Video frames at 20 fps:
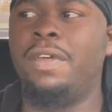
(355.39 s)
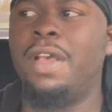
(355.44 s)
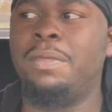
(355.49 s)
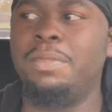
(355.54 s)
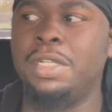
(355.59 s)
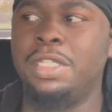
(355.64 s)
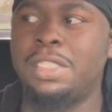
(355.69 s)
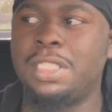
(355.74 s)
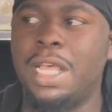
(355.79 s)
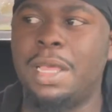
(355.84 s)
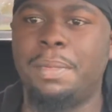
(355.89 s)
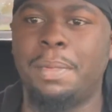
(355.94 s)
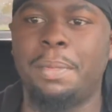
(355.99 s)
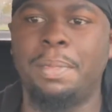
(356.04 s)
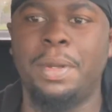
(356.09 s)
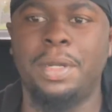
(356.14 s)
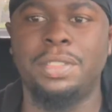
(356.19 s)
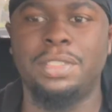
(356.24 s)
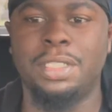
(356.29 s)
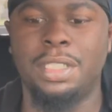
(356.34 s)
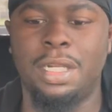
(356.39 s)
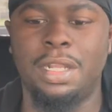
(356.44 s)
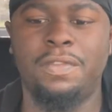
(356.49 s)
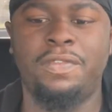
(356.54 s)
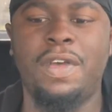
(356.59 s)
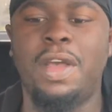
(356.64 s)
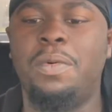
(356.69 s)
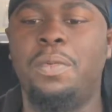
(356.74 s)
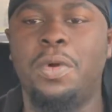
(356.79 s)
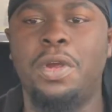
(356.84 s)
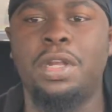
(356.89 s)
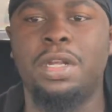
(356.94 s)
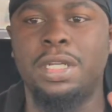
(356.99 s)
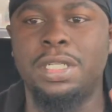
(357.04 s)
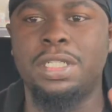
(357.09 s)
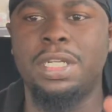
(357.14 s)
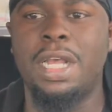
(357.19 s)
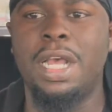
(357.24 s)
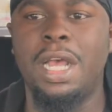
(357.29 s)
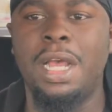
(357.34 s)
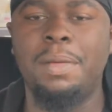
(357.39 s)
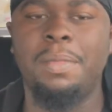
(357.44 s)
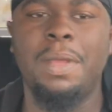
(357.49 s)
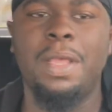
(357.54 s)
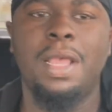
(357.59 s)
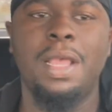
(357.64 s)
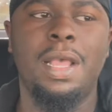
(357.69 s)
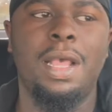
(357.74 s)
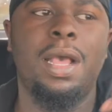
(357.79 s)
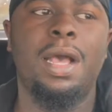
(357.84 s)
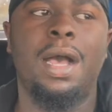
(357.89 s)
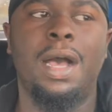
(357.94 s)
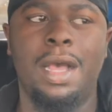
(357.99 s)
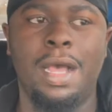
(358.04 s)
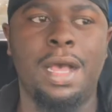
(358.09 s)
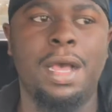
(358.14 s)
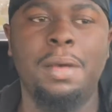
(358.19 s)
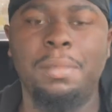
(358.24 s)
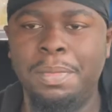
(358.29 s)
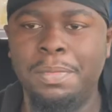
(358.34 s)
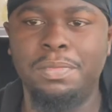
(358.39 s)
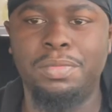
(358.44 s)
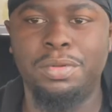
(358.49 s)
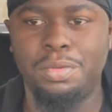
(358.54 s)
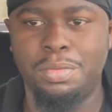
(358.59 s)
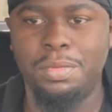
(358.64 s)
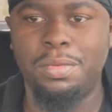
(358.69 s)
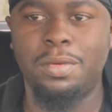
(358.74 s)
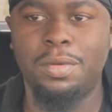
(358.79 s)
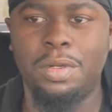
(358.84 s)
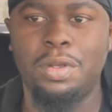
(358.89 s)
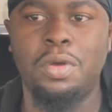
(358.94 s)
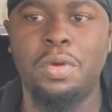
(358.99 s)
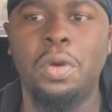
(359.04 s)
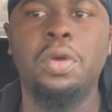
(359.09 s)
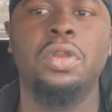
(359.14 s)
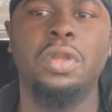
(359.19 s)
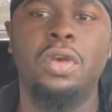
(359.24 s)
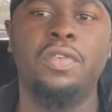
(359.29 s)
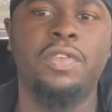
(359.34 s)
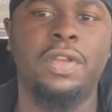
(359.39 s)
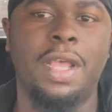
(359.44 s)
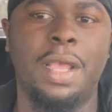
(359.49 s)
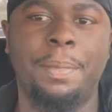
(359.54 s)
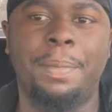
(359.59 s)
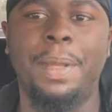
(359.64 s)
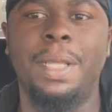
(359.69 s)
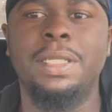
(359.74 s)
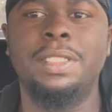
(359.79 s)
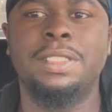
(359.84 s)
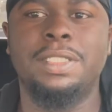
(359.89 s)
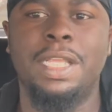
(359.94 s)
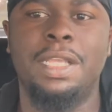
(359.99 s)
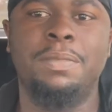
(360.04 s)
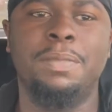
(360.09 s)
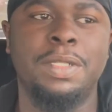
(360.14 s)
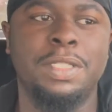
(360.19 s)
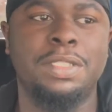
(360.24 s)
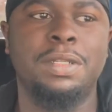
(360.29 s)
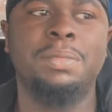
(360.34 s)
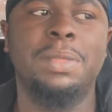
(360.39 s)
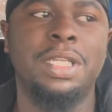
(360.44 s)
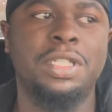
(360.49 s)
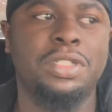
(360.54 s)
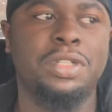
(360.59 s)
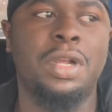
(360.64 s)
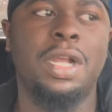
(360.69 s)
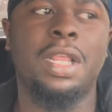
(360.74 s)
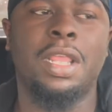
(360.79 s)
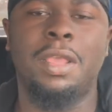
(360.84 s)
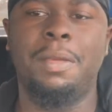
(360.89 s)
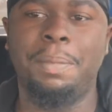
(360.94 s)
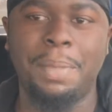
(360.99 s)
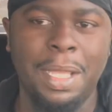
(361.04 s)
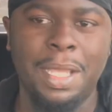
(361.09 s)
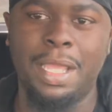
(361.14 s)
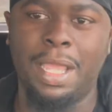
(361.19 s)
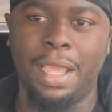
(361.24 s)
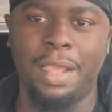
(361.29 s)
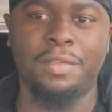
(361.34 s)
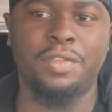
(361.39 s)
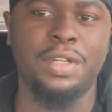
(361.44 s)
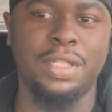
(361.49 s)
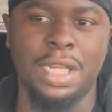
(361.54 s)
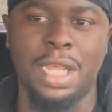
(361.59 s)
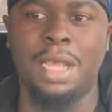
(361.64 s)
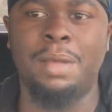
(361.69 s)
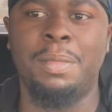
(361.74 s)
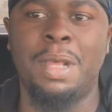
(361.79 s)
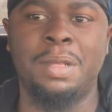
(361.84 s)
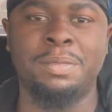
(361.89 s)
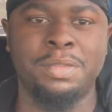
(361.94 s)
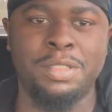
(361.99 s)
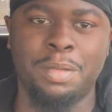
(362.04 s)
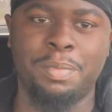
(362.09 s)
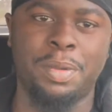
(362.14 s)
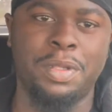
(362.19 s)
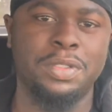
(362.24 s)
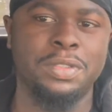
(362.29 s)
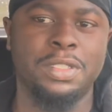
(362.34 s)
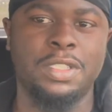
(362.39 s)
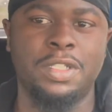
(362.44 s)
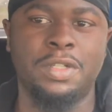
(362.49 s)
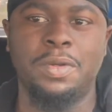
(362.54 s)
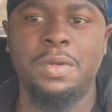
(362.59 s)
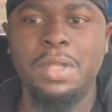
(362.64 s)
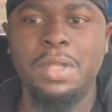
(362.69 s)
I'm the type of person, if I work a job, I'm going over that pay statement to make sure I get paid every dime I'm supposed to.